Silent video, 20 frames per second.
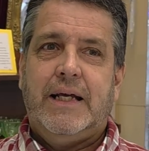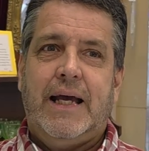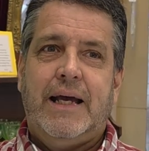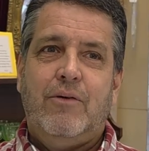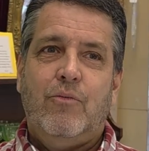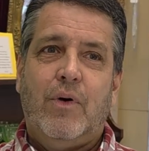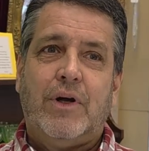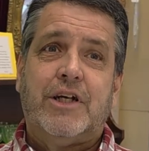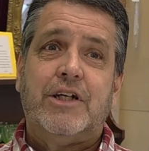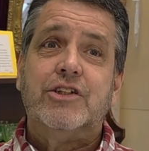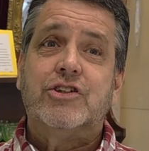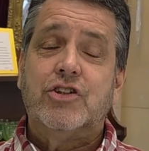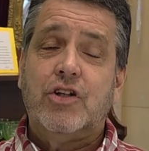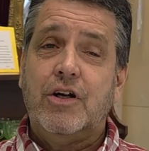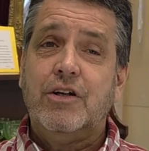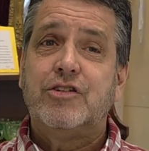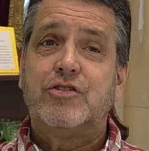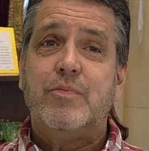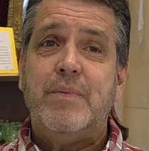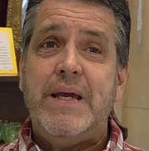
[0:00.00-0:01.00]
And what
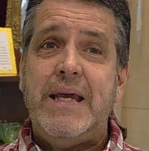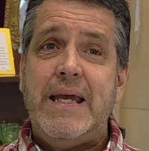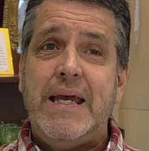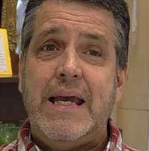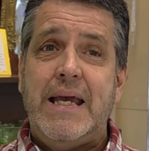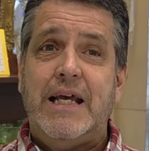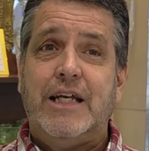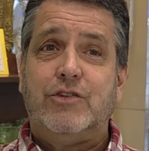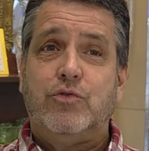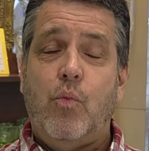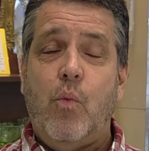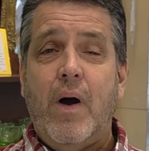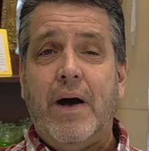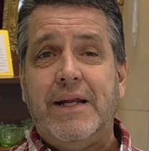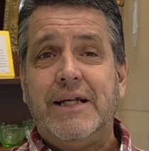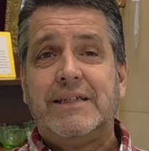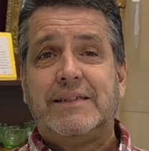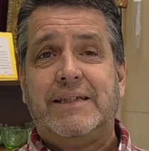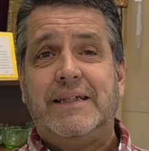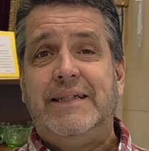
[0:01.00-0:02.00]
concerns me is,
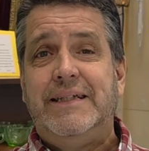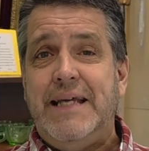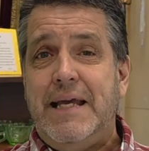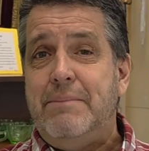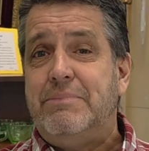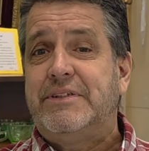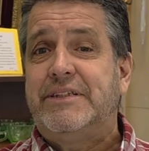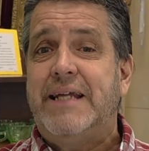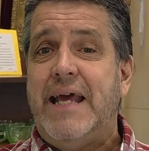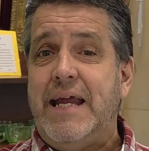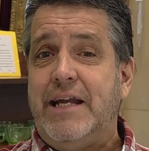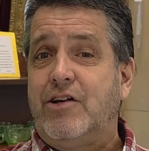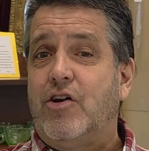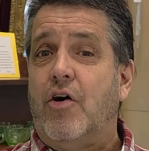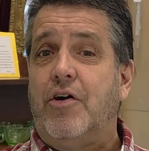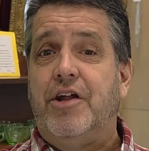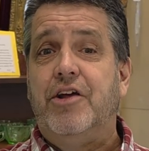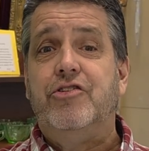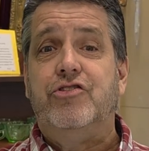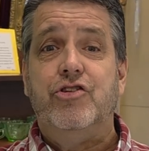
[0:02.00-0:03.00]
what is the deep state
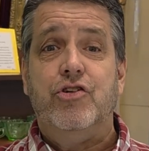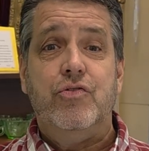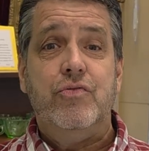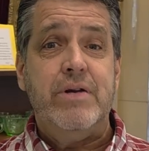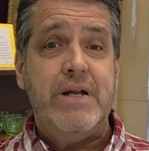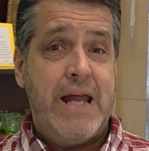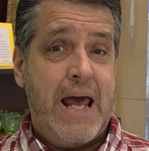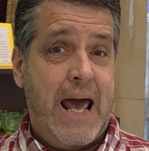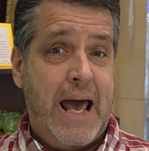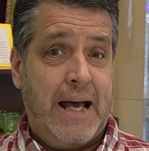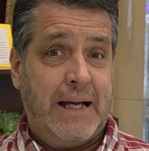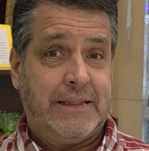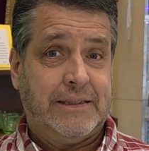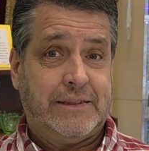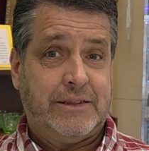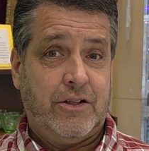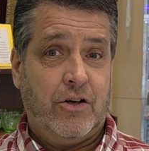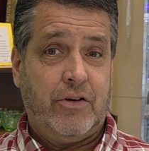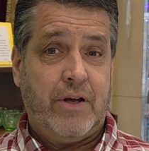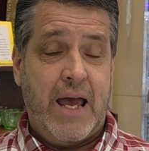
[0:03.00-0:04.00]
going to do
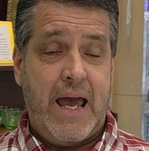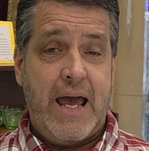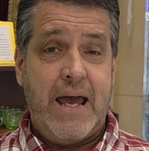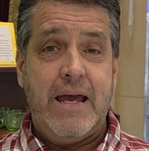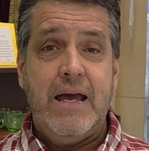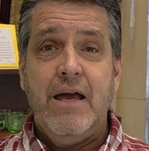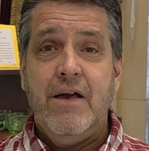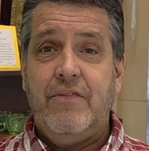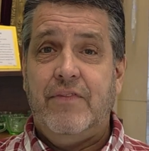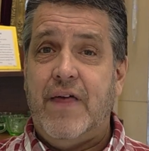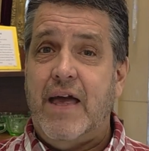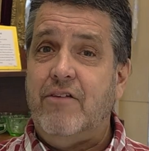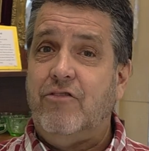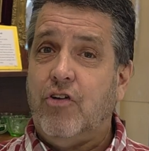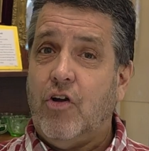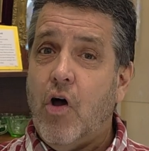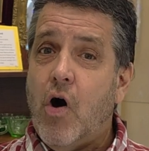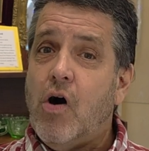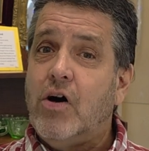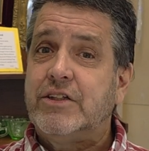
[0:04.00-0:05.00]
next? Okay, they've
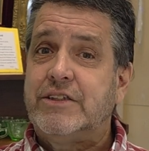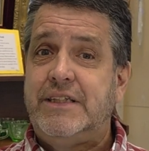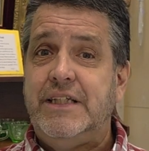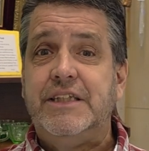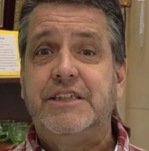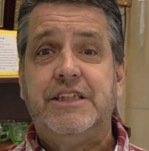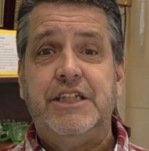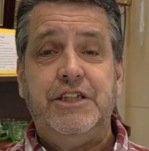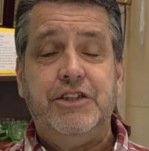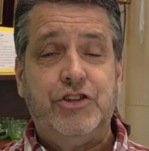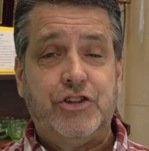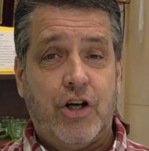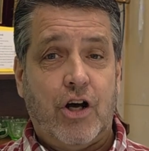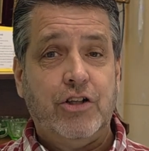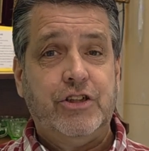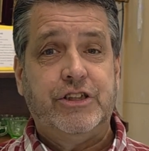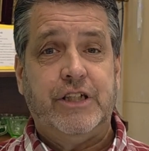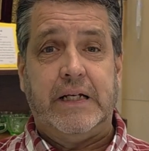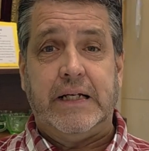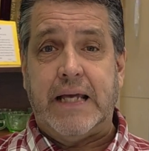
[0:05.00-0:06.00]
lost this
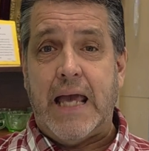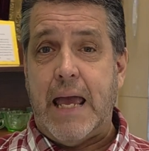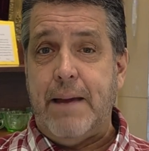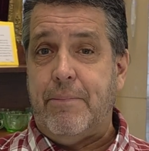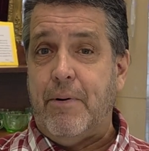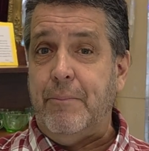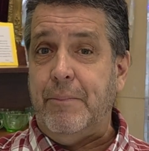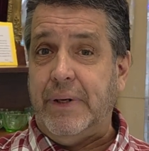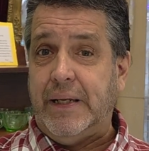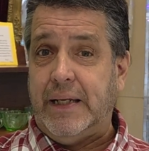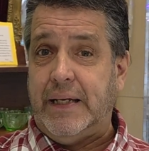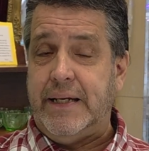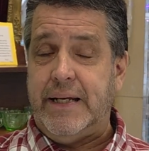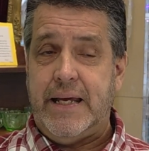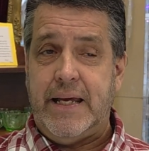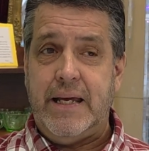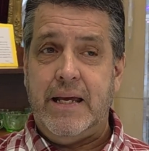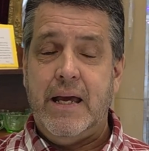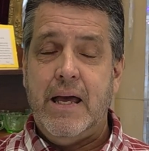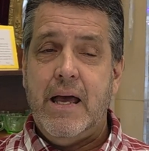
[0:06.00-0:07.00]
injunction
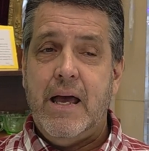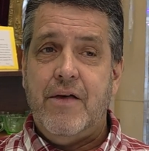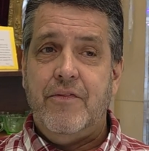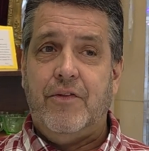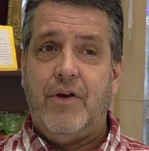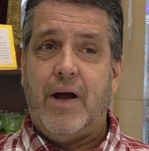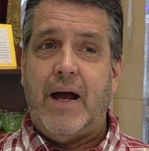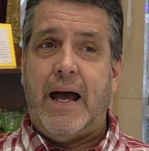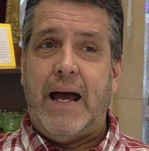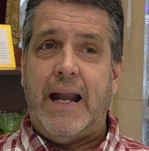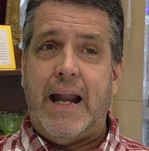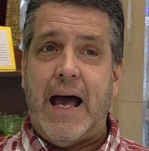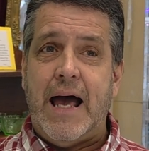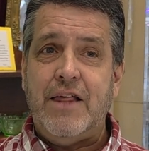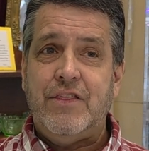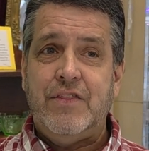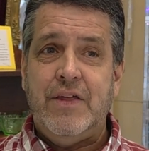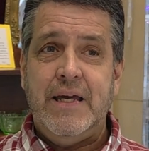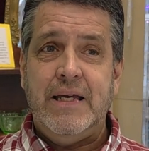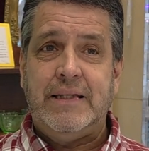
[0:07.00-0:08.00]
capability, and
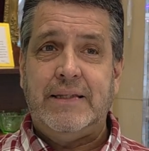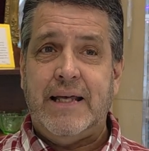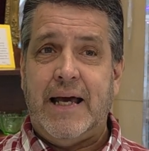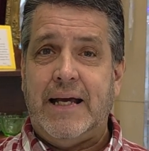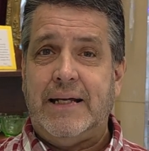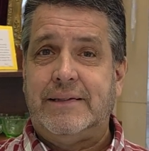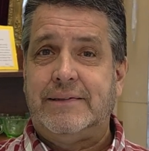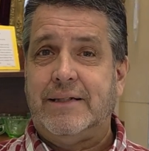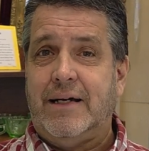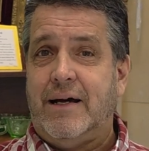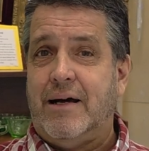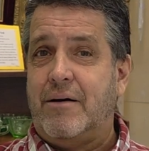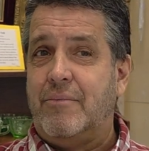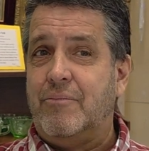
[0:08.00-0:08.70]
I think that